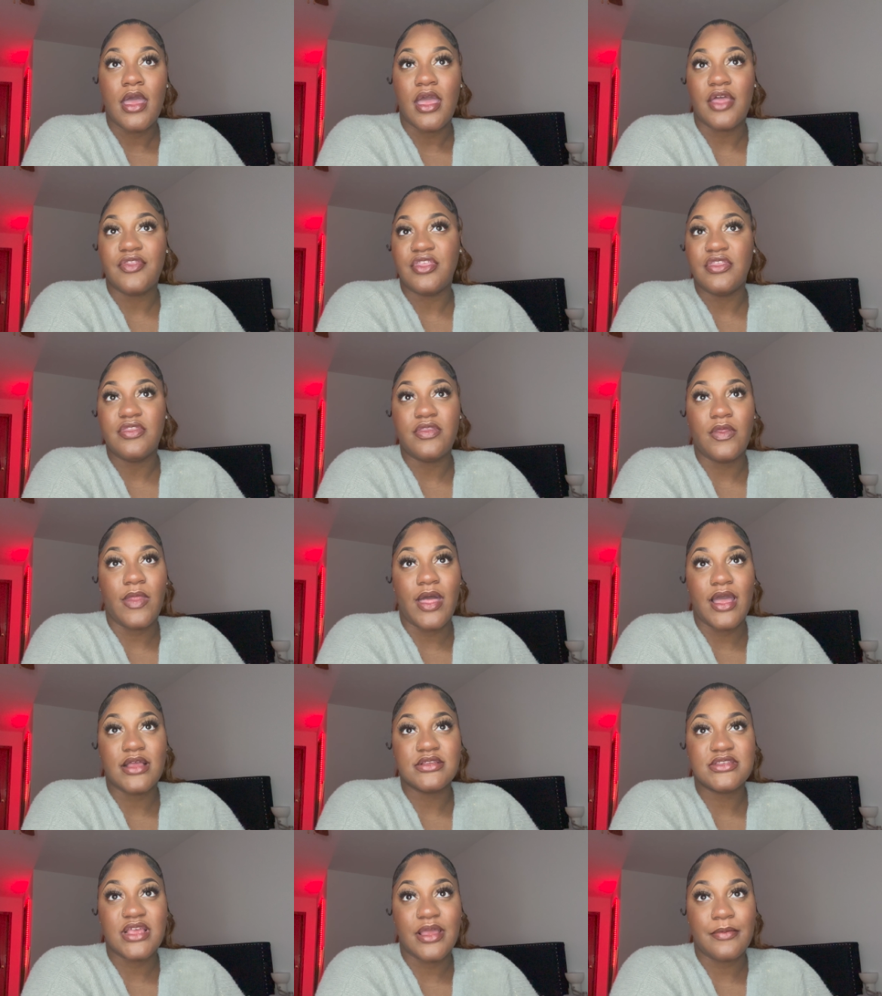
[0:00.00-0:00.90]
I think the
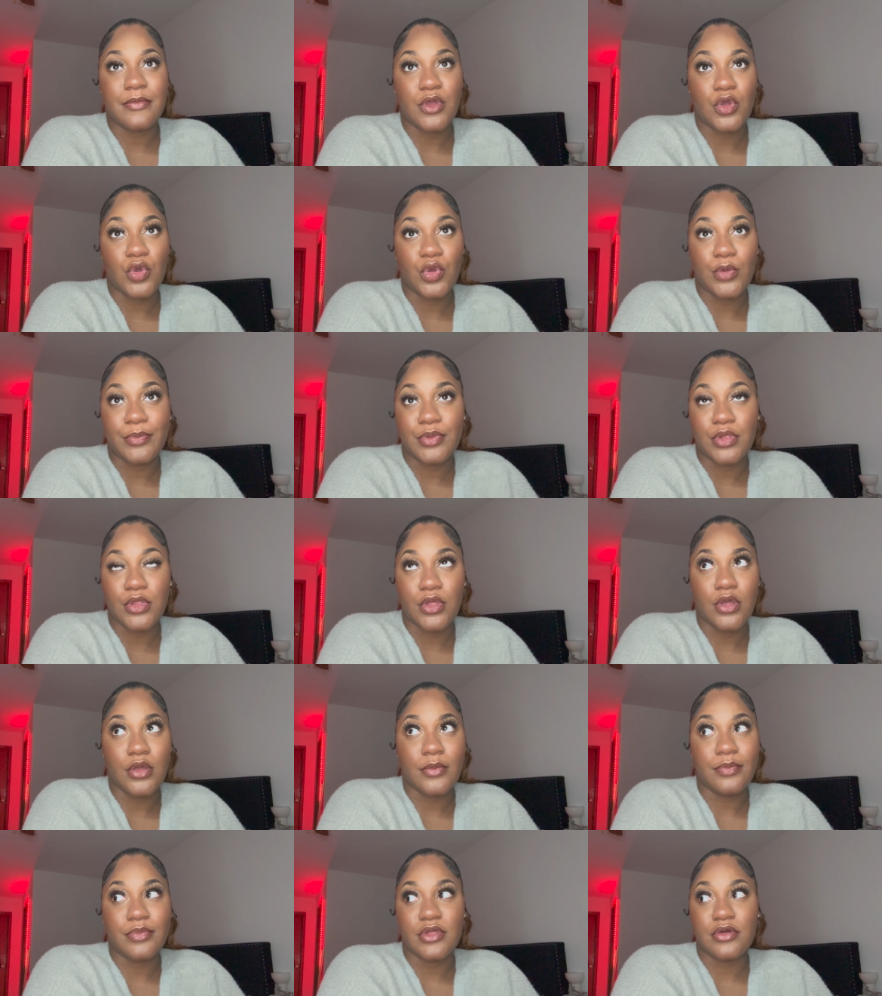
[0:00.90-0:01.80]
last time I up
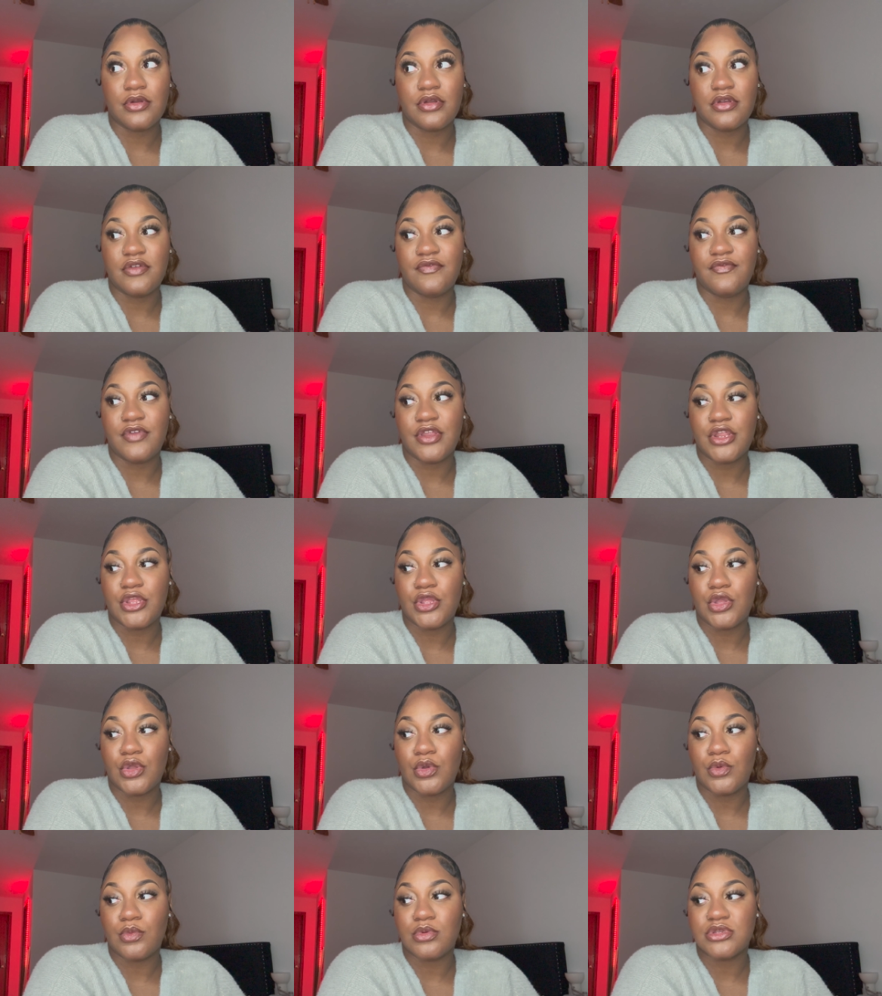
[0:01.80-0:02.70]
uploaded a
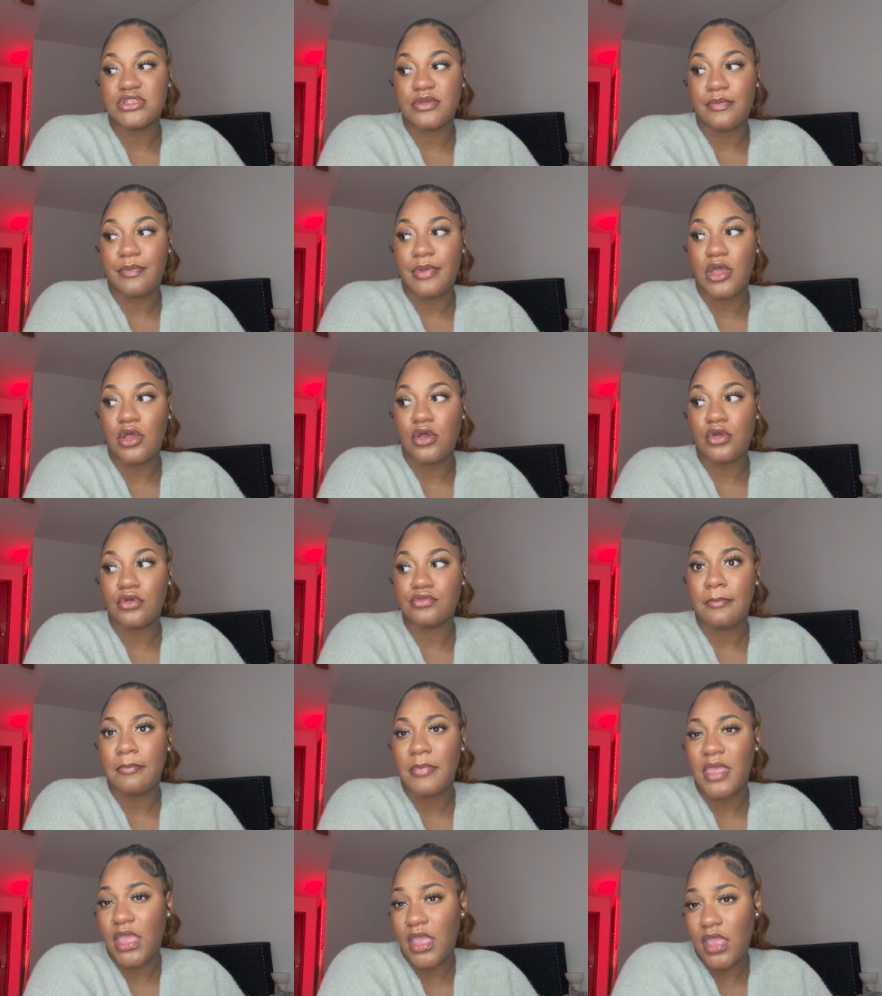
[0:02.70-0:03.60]
video was about
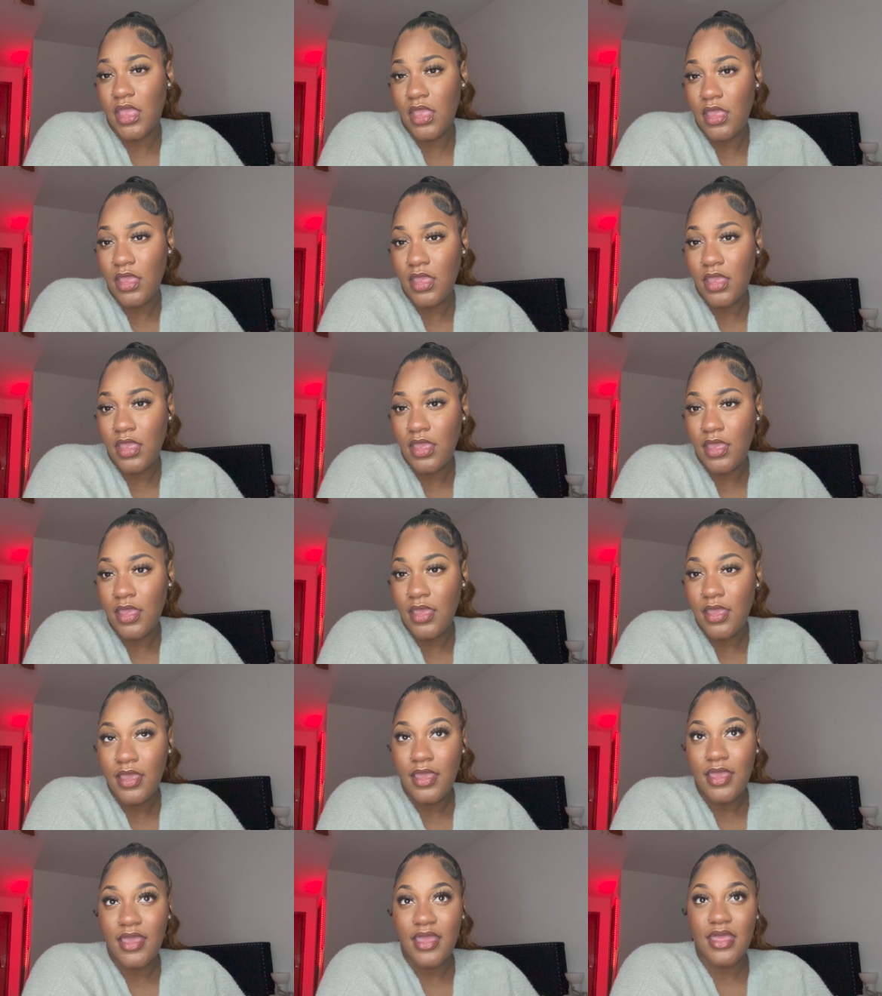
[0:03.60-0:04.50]
May.
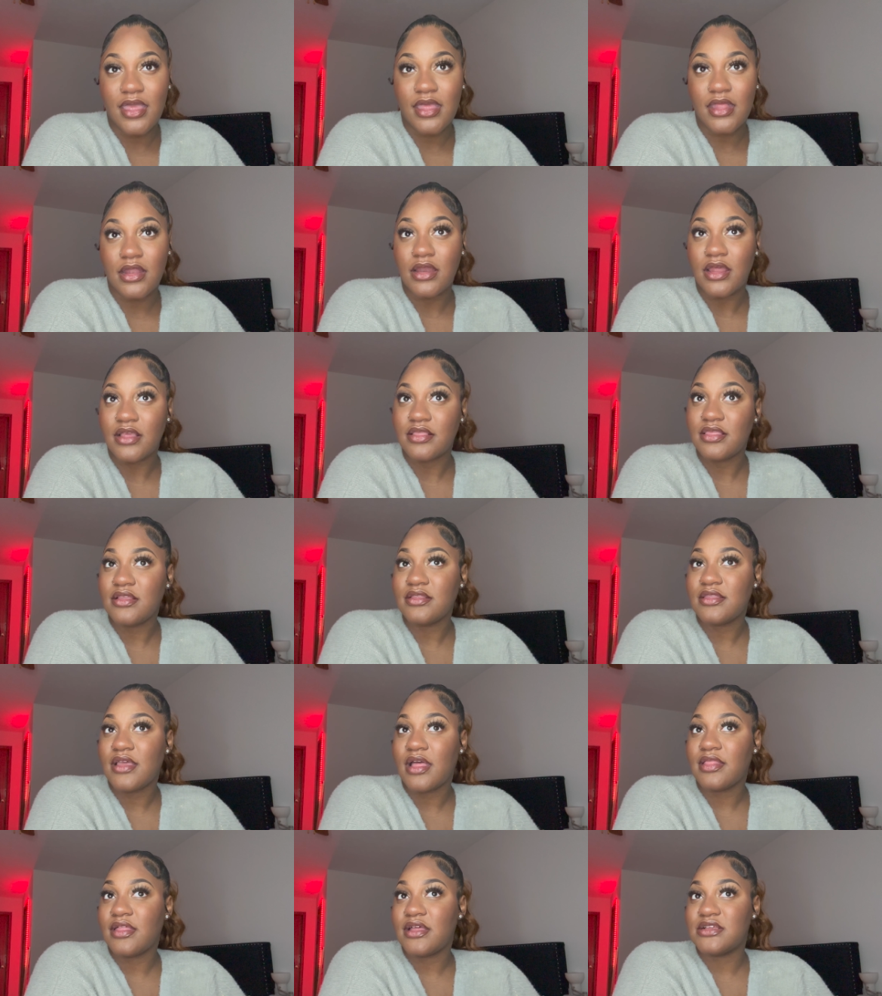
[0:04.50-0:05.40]
And I think
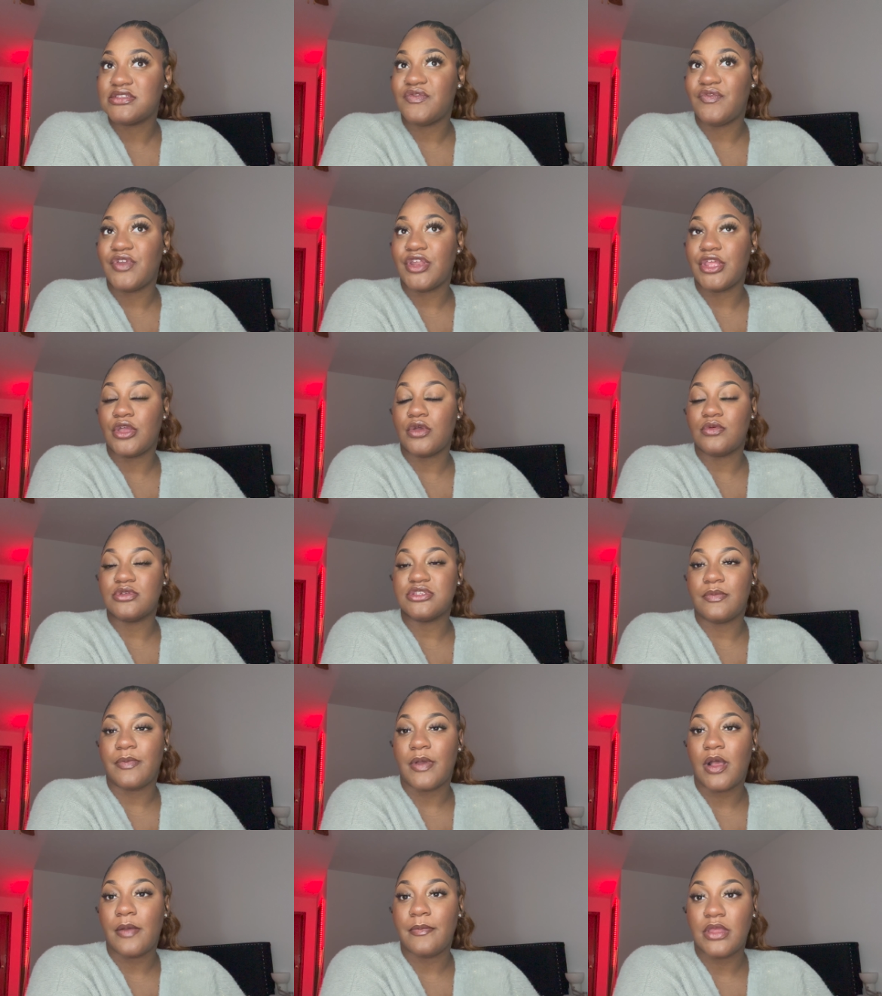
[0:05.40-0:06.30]
that last video was
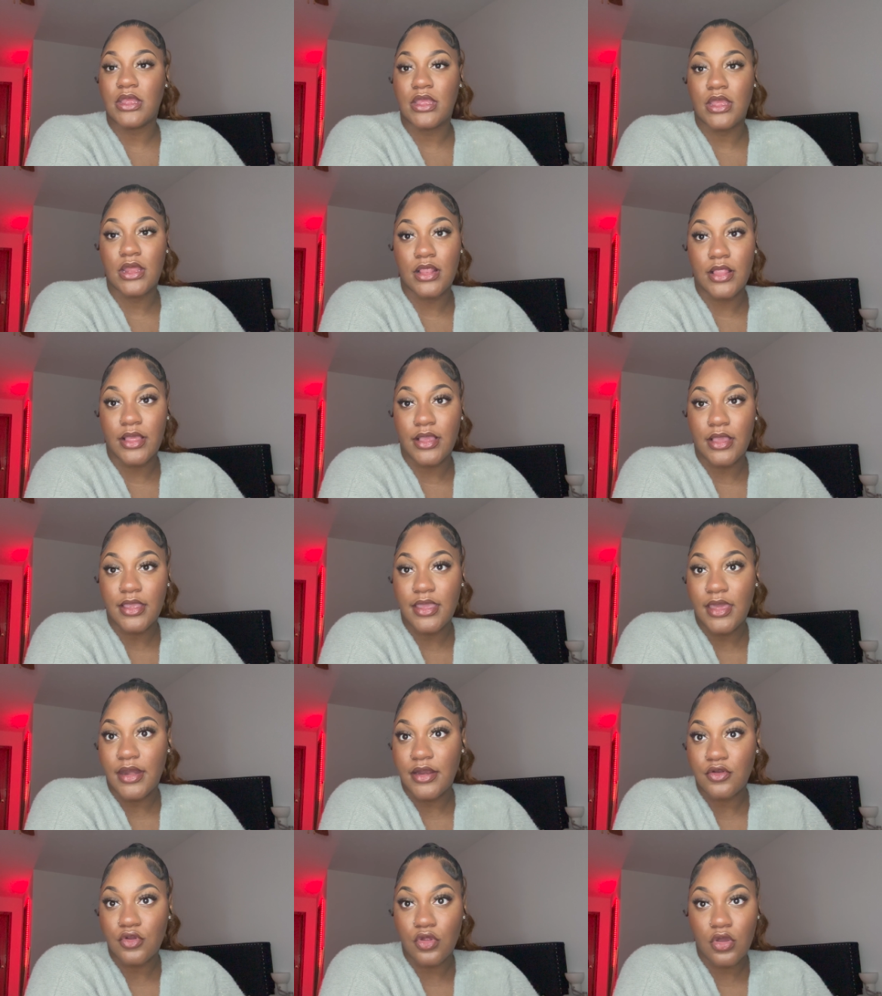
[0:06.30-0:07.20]
about me getting like a
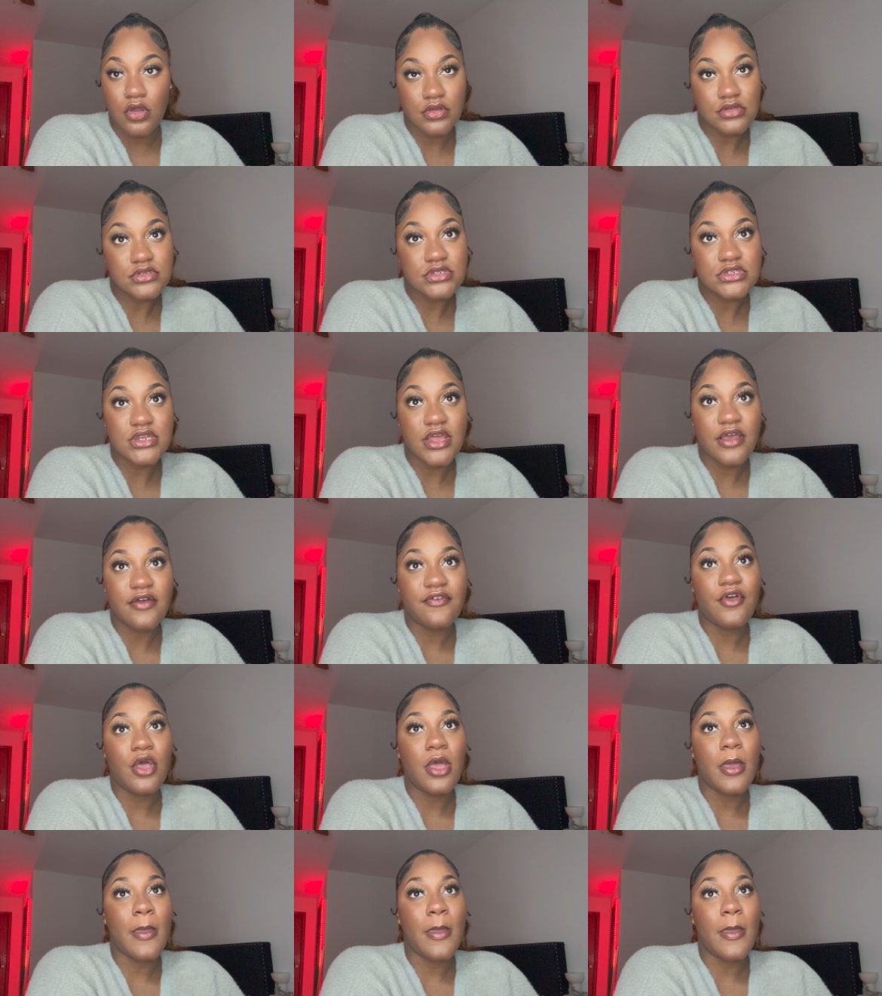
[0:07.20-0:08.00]
cat and dog and stuff.